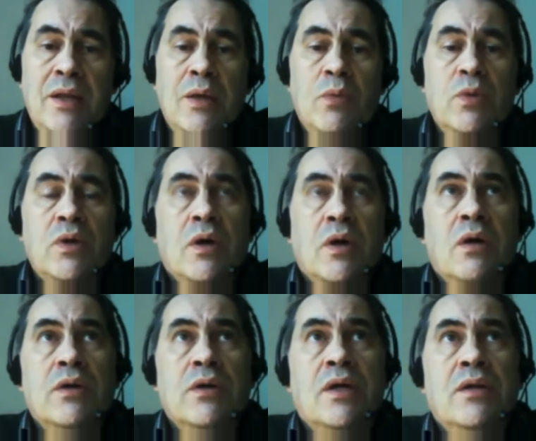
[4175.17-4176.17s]
would argue
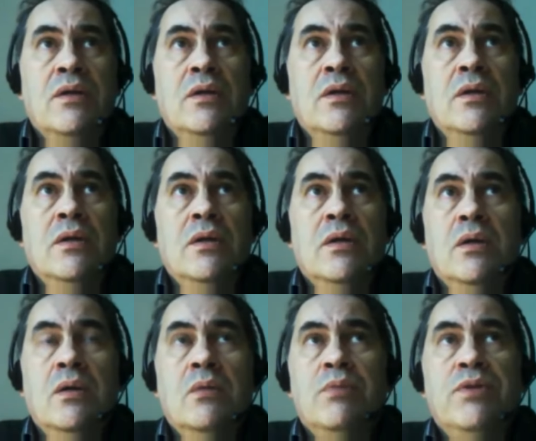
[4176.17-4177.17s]
that, oh,
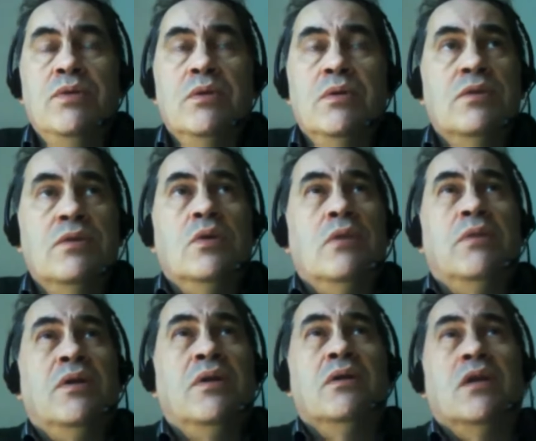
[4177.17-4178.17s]
but you are talking about
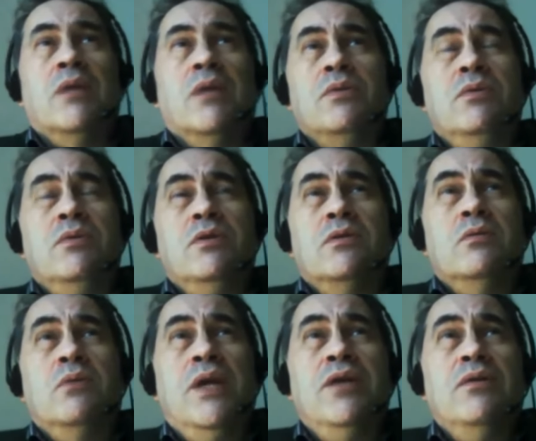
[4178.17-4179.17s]
archetypes. Oh, it's
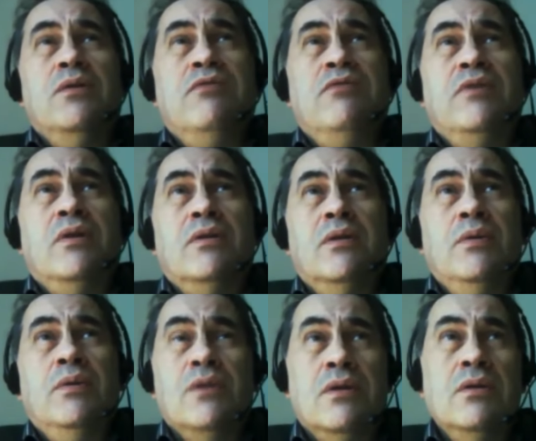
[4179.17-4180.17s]
way too difficult. No, it's
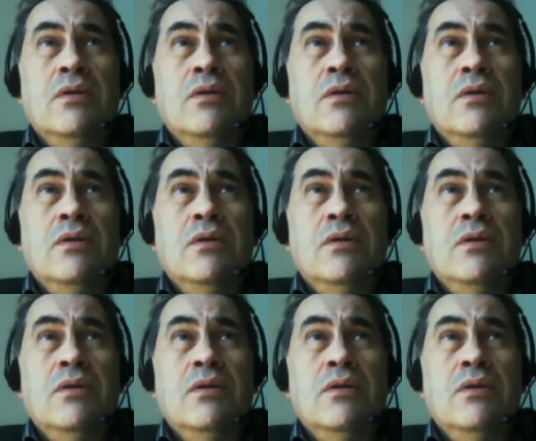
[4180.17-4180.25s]
not.